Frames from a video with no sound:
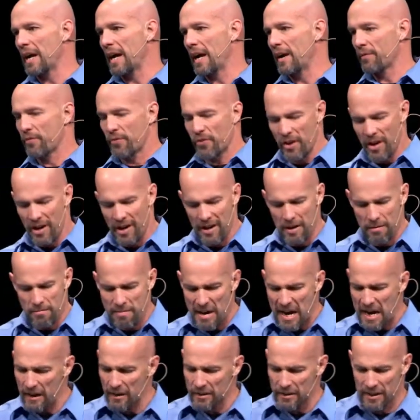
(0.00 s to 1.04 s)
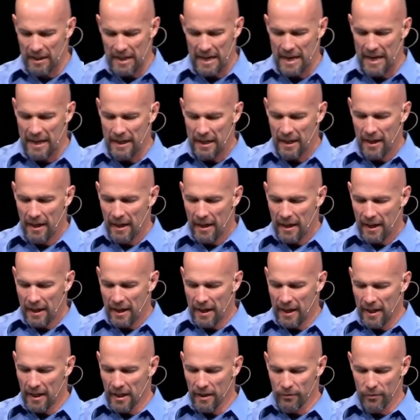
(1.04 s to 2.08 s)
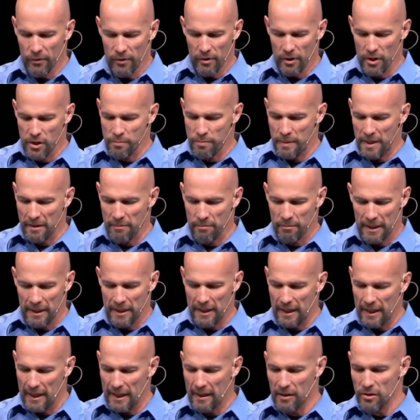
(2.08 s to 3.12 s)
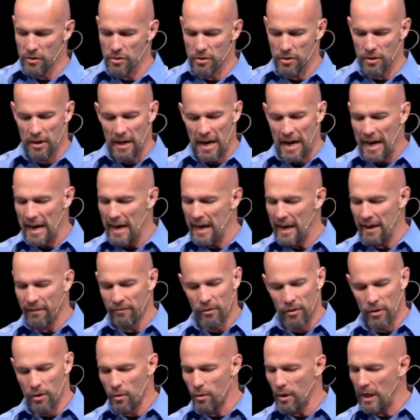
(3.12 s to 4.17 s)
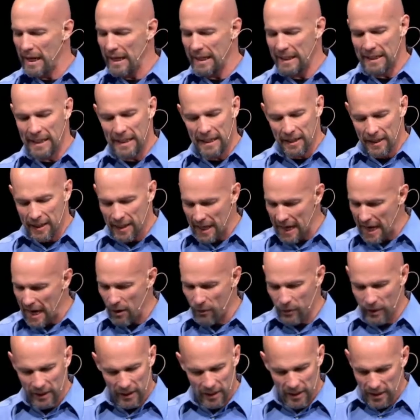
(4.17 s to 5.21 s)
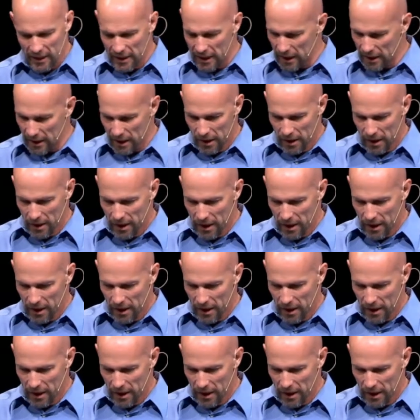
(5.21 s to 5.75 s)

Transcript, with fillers: I have thought about that, and if you expect me to answer, I have no idea how he did it.